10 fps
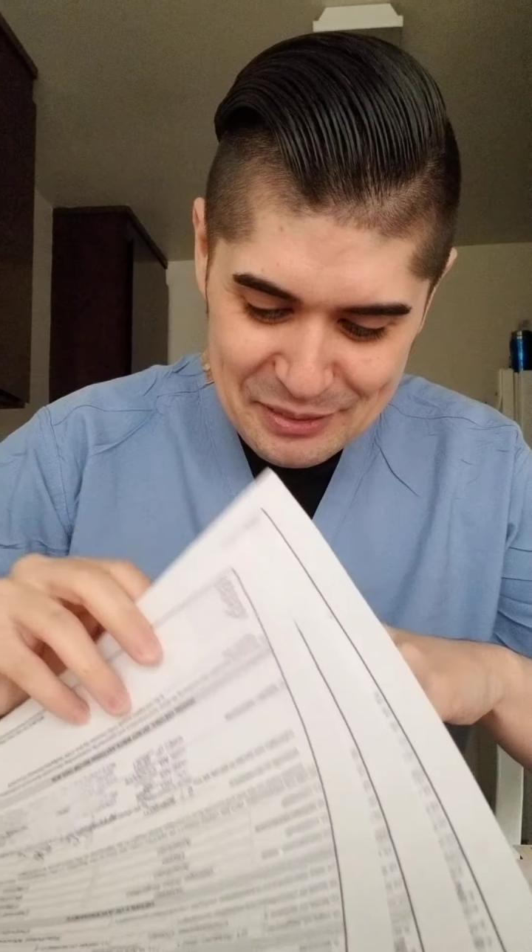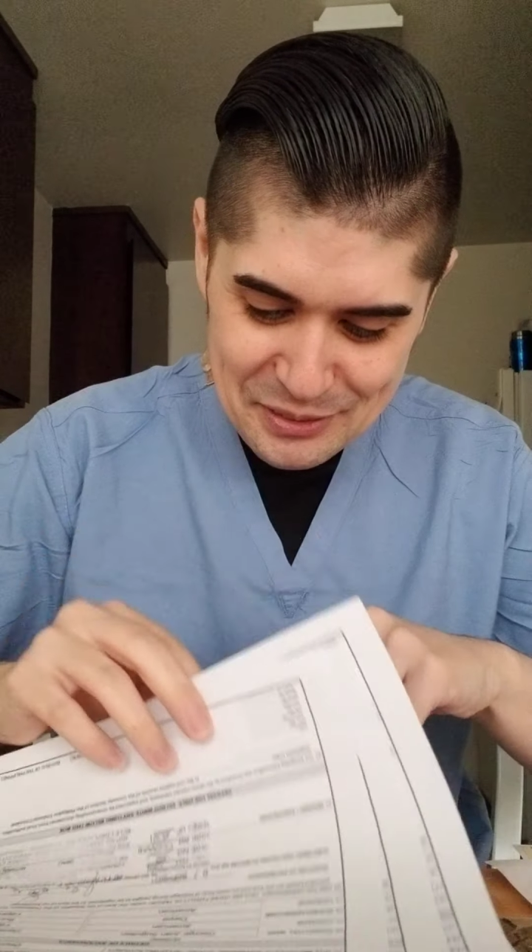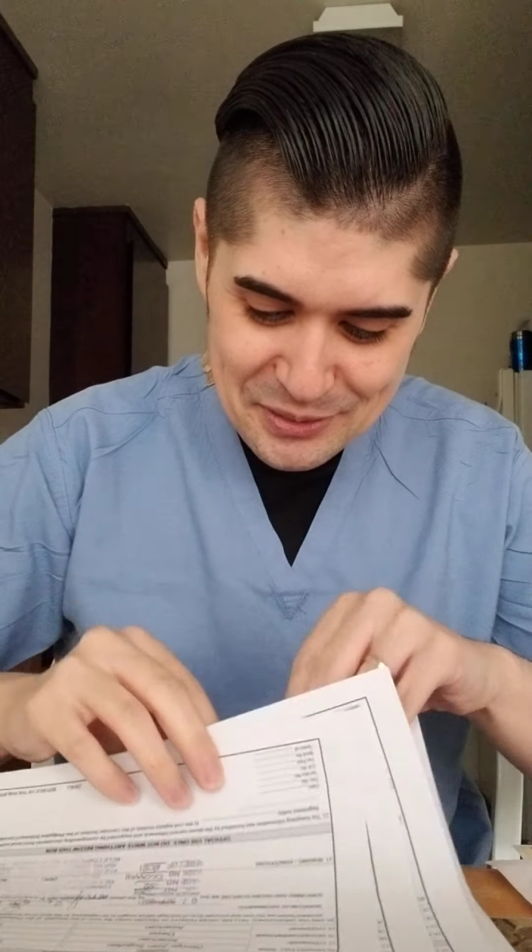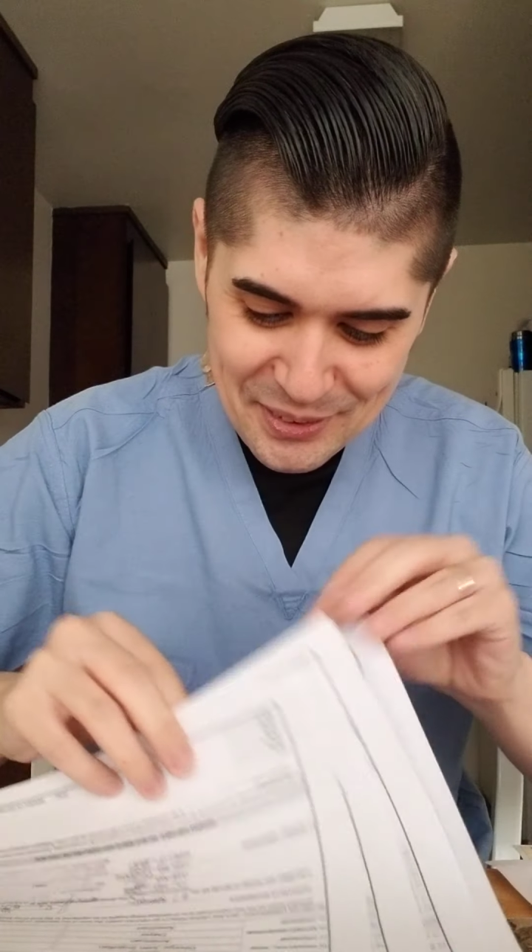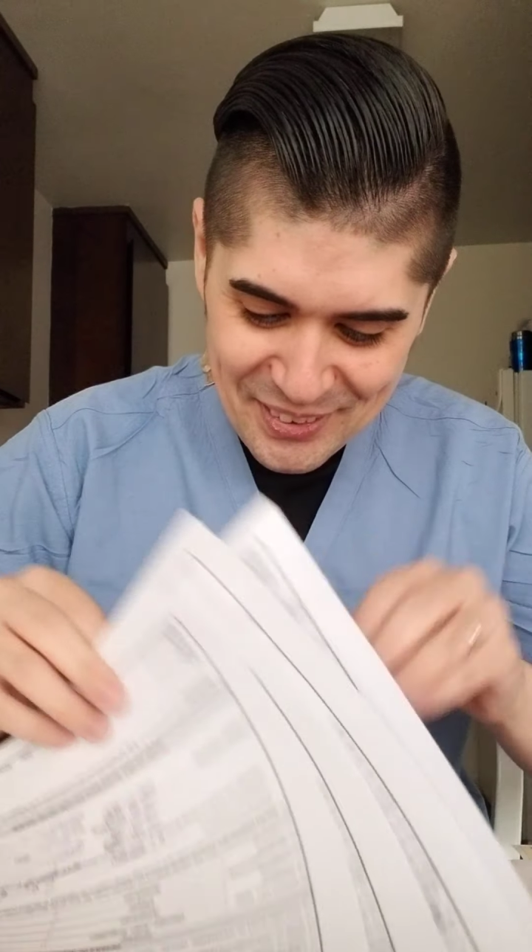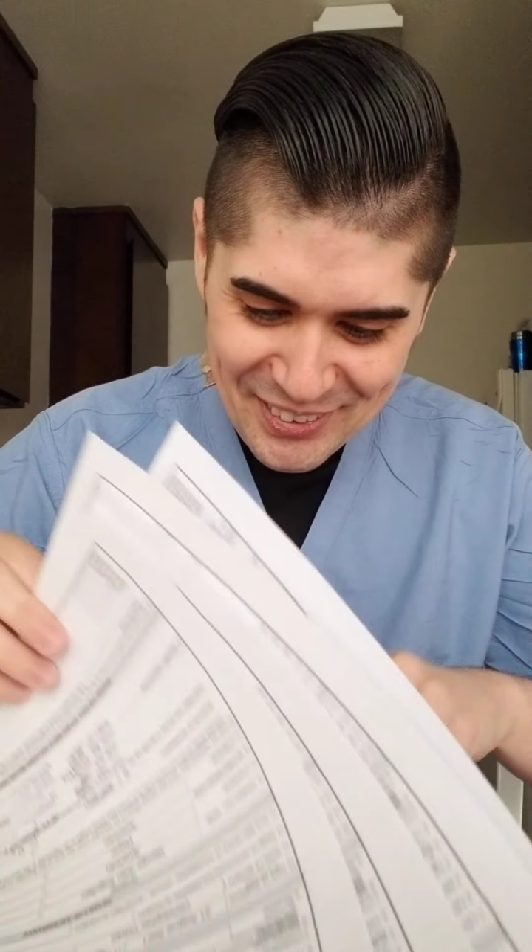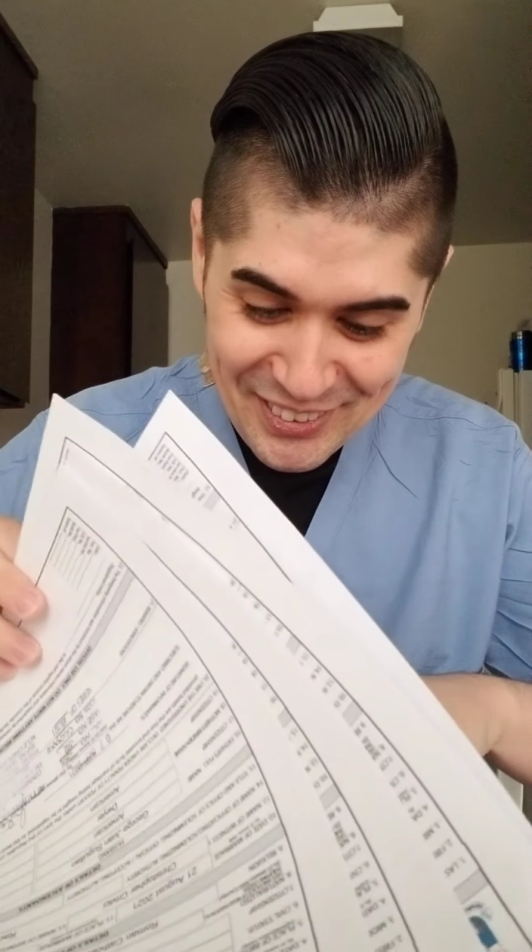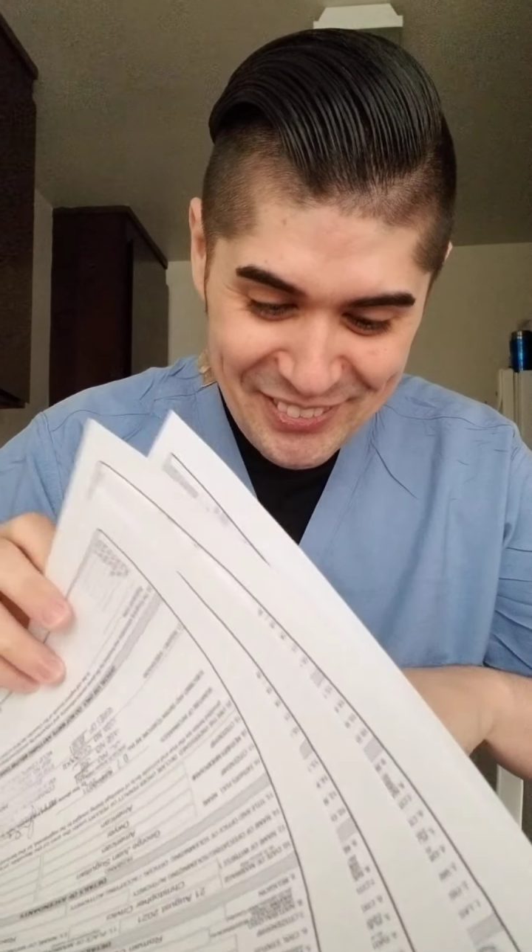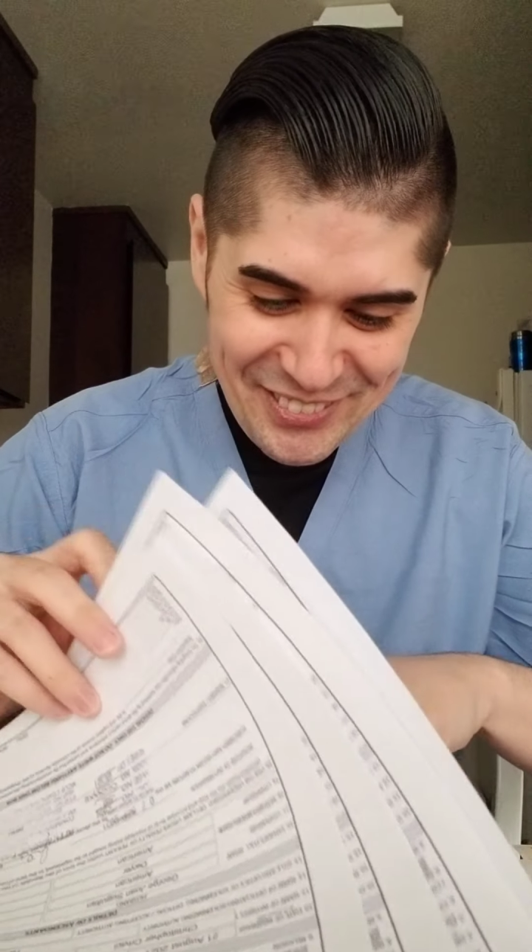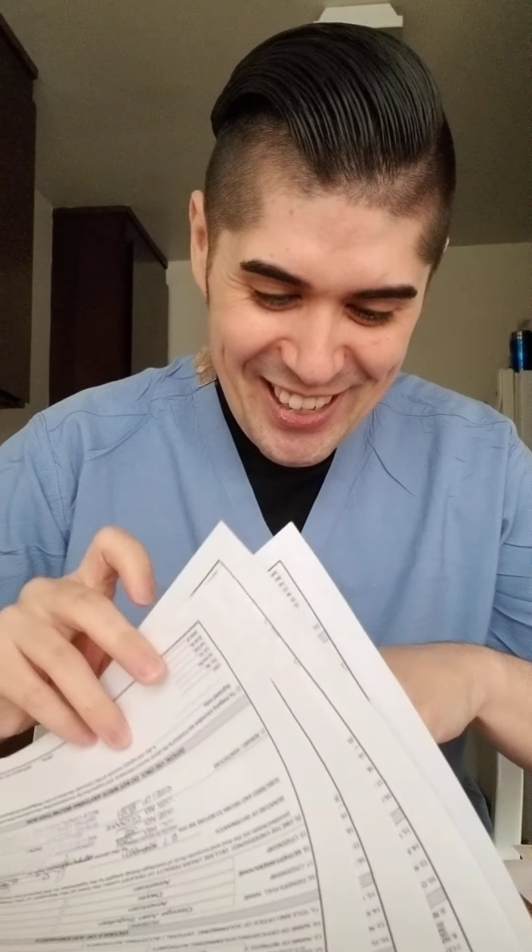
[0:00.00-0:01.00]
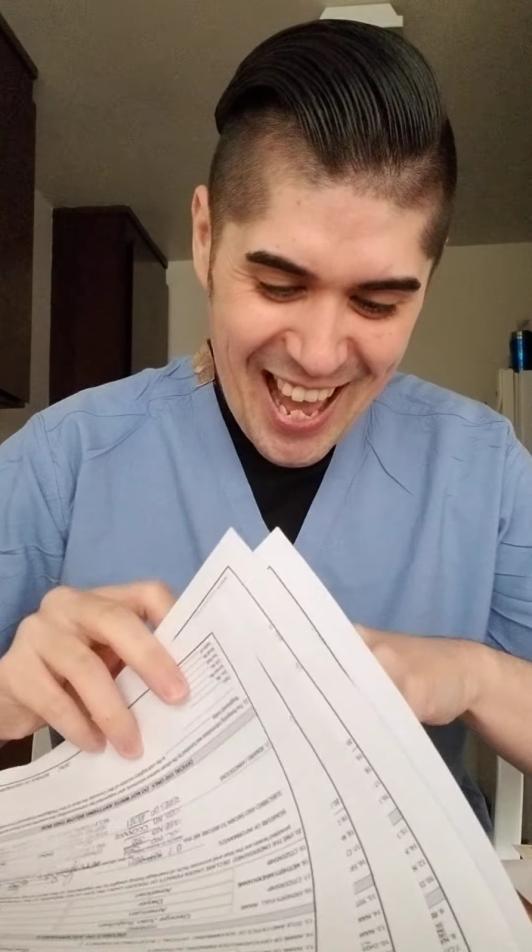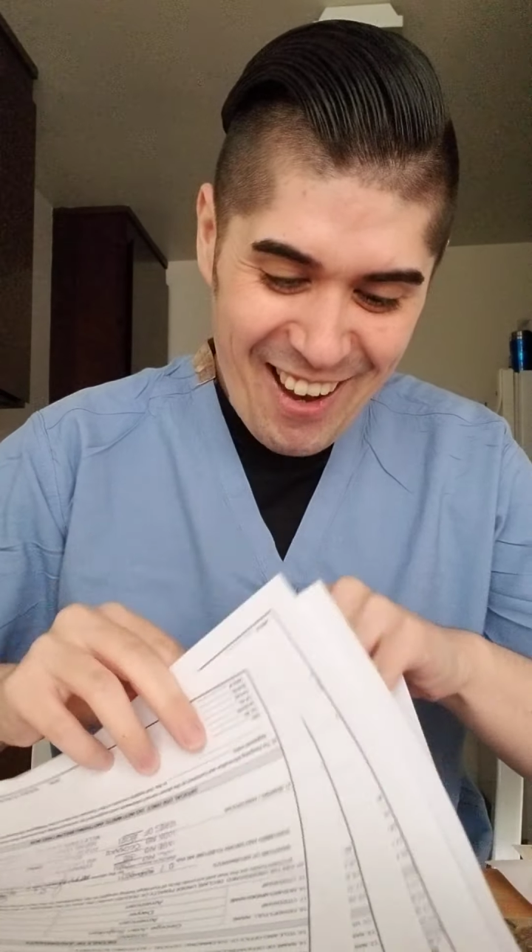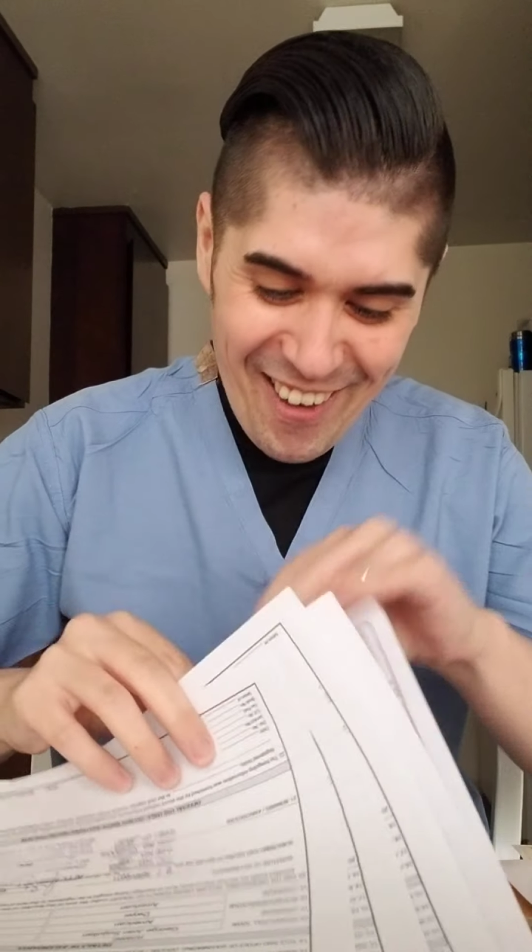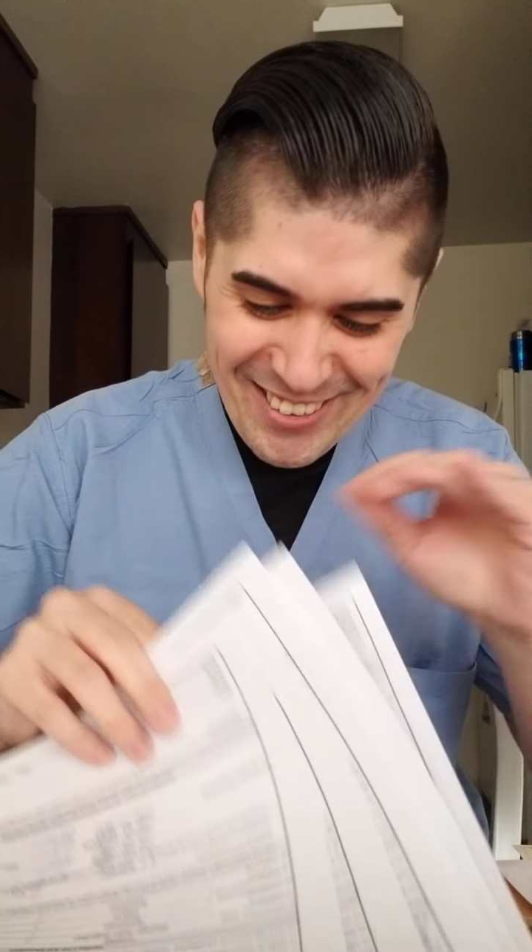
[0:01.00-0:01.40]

four, five.